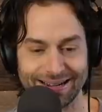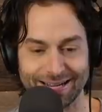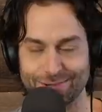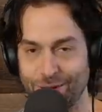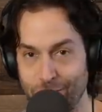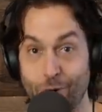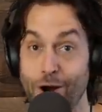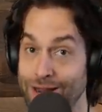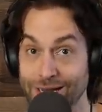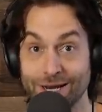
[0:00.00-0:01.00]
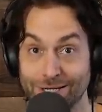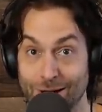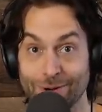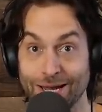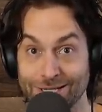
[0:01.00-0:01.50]
Because we were eating a
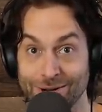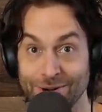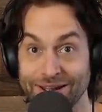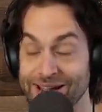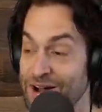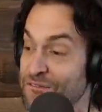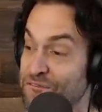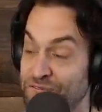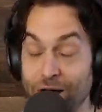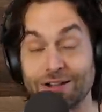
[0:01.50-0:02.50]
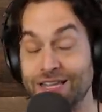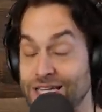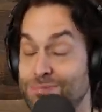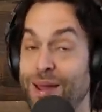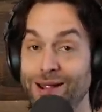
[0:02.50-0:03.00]
donut, dude. Fuck
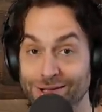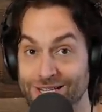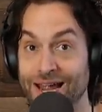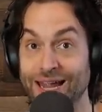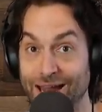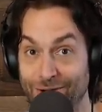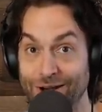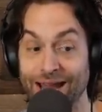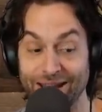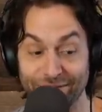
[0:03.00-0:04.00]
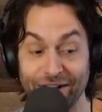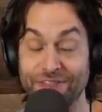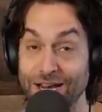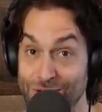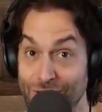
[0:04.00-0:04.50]
these bagels that get creative.
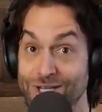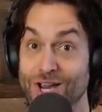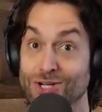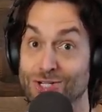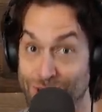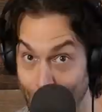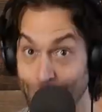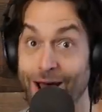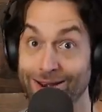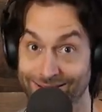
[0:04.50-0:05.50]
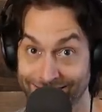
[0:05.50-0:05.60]
That shit is a donut.